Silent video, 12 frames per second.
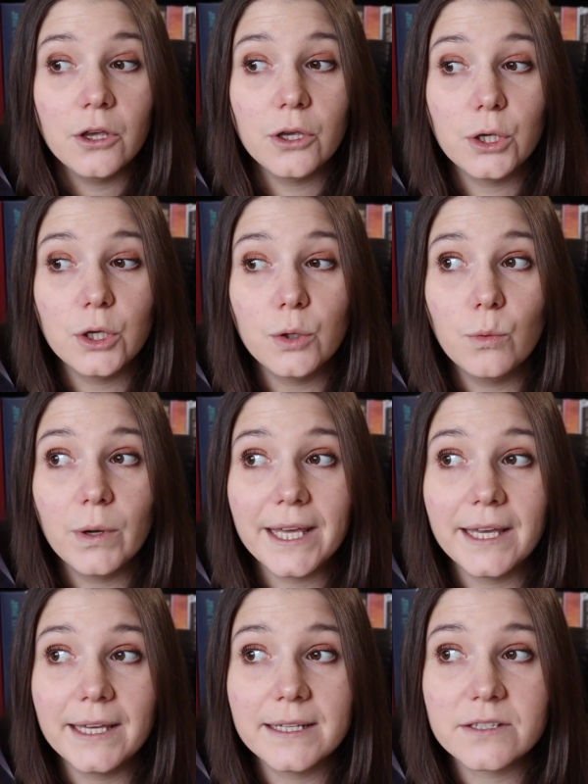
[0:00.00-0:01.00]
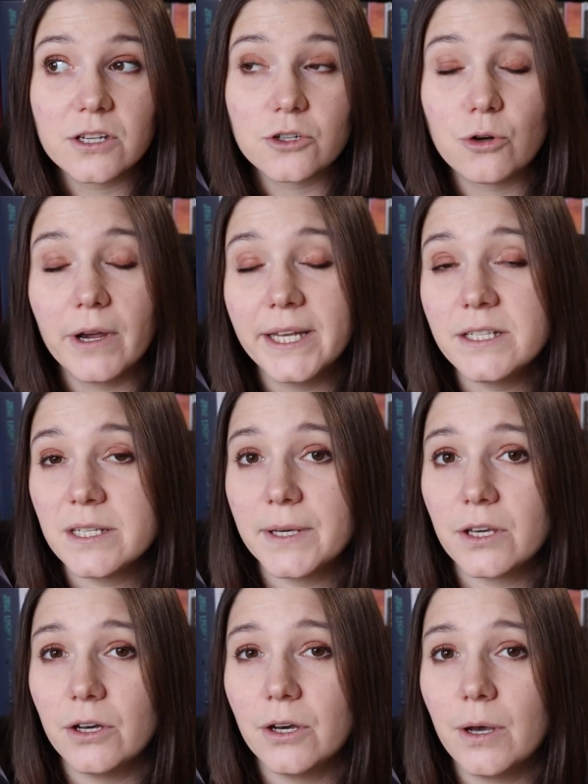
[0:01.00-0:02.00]
who is trying to
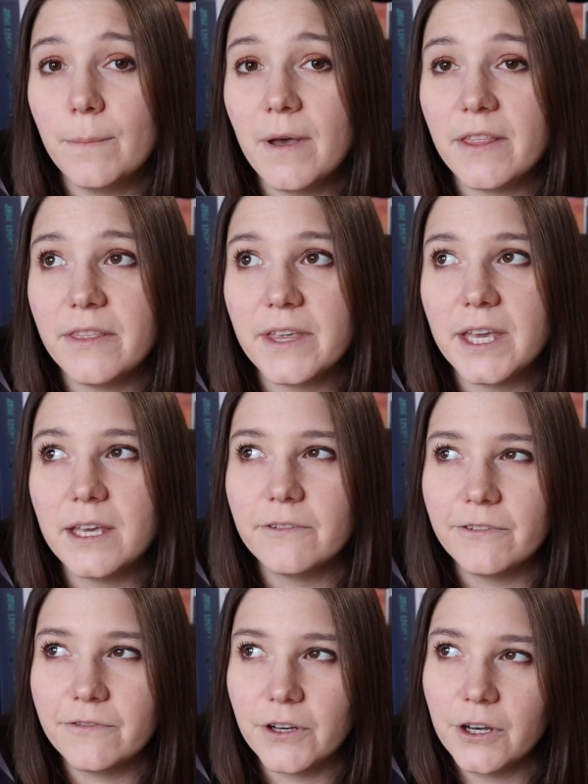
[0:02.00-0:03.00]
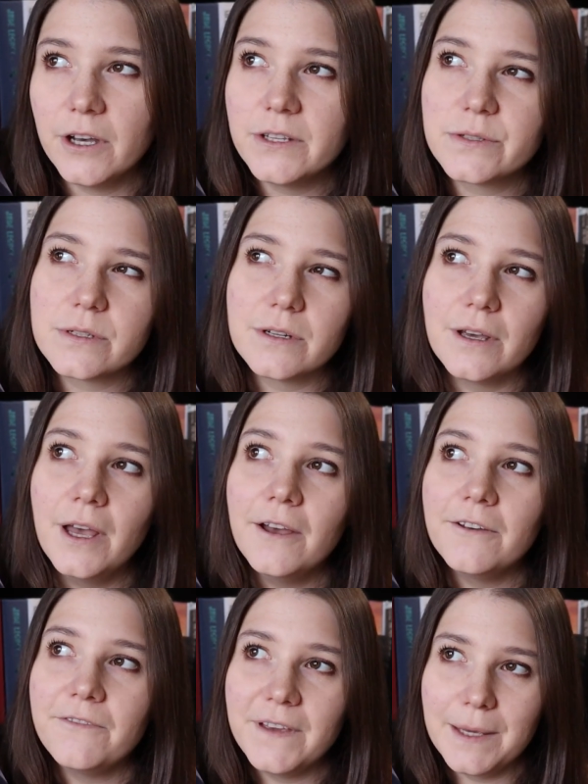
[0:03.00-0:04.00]
become the first
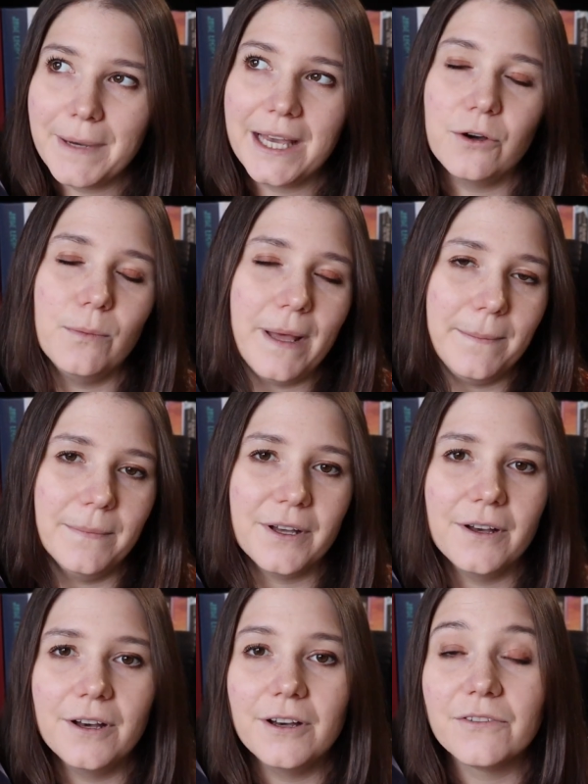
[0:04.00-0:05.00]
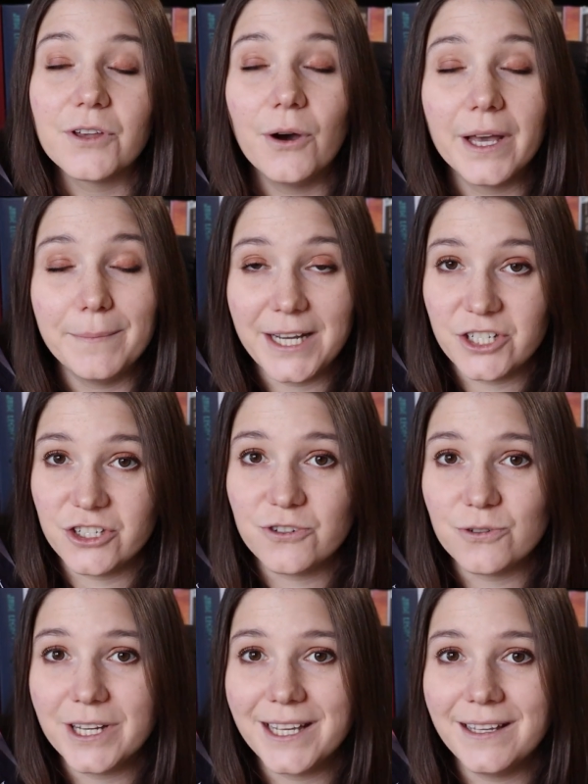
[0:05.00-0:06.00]
female member of the High
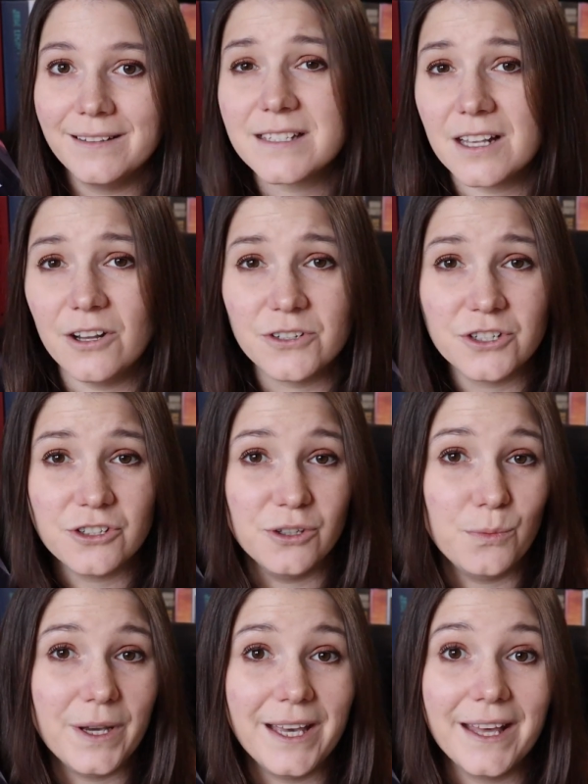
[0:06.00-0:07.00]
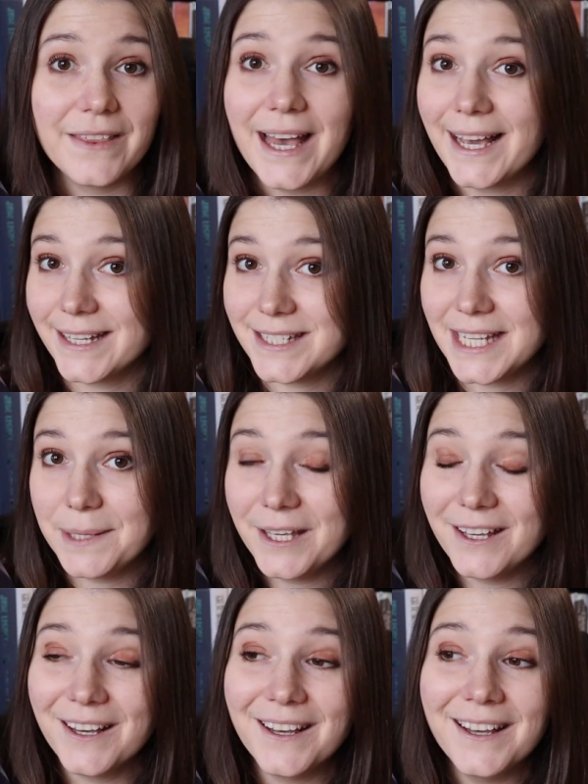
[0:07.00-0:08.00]
Magistry. There's a lot to do with
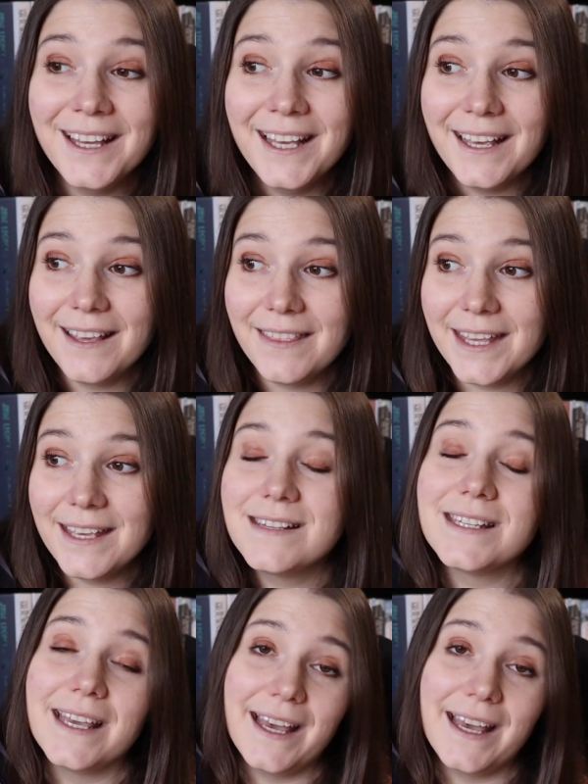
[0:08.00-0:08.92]
academia in this.